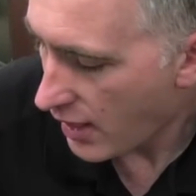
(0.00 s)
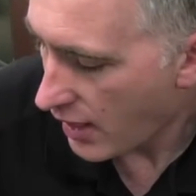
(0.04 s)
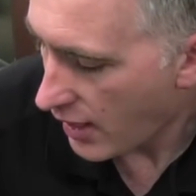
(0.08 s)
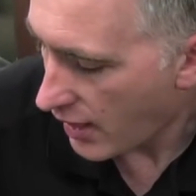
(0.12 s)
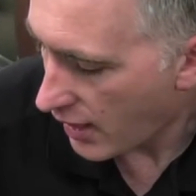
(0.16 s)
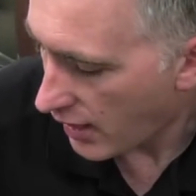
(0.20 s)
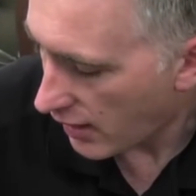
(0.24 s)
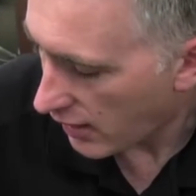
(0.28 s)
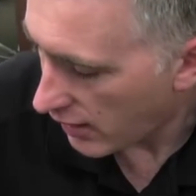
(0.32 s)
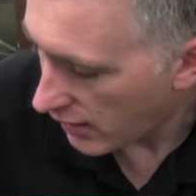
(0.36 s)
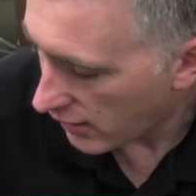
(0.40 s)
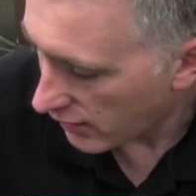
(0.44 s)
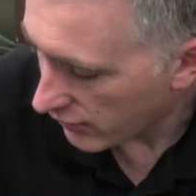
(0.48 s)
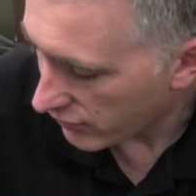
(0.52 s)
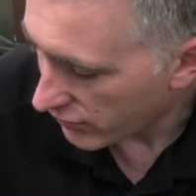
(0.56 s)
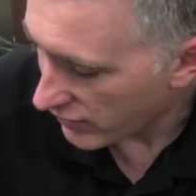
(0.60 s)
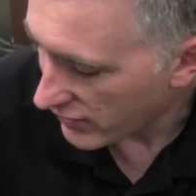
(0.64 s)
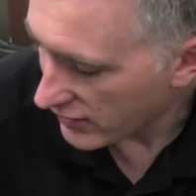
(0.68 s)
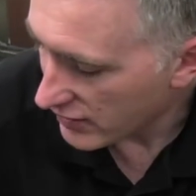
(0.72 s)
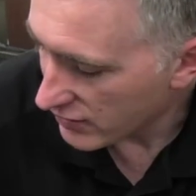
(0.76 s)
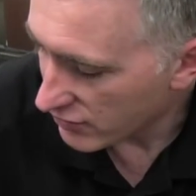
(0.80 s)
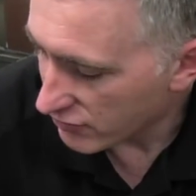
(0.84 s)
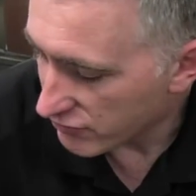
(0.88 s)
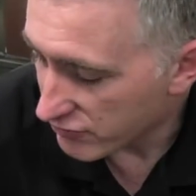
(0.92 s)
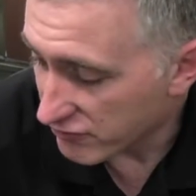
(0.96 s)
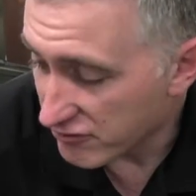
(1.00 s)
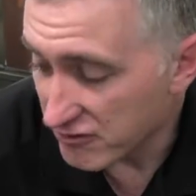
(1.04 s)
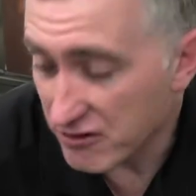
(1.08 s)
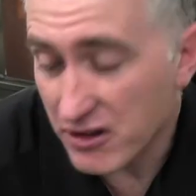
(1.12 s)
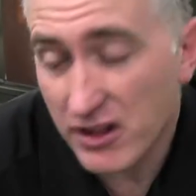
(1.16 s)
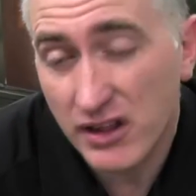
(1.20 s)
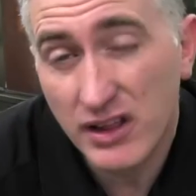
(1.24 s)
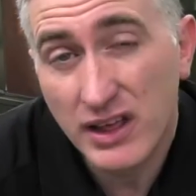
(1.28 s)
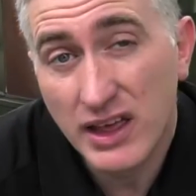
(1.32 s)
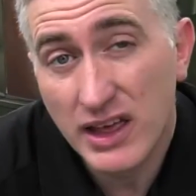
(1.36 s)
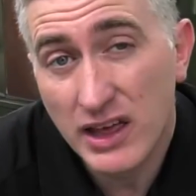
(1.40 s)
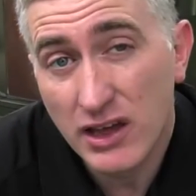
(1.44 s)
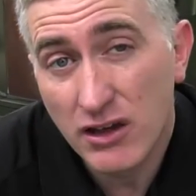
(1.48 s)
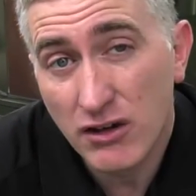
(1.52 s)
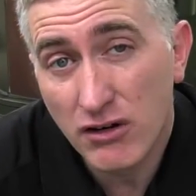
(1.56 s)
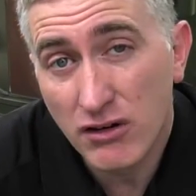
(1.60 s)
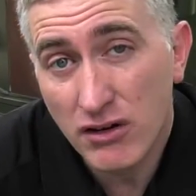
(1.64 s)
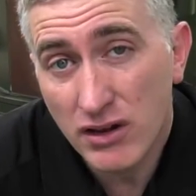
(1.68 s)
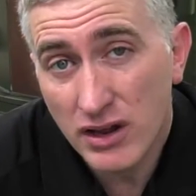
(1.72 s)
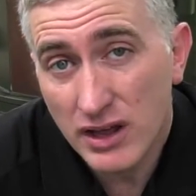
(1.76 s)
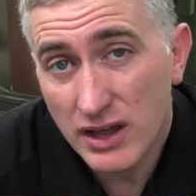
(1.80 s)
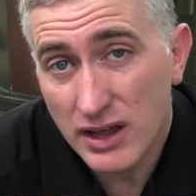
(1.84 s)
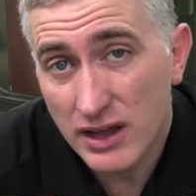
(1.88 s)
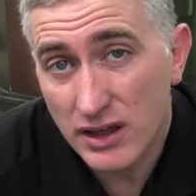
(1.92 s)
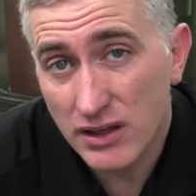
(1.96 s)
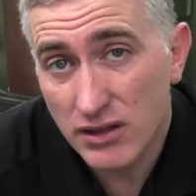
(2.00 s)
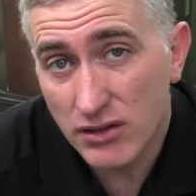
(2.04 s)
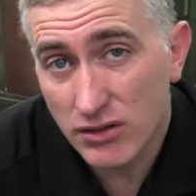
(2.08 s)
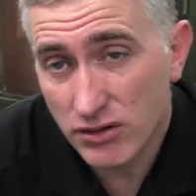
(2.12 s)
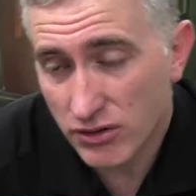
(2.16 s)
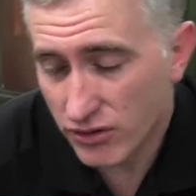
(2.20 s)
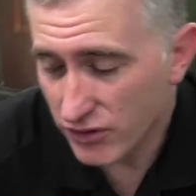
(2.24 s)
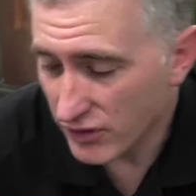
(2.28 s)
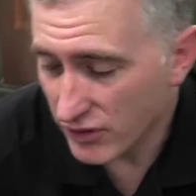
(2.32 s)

The grill here is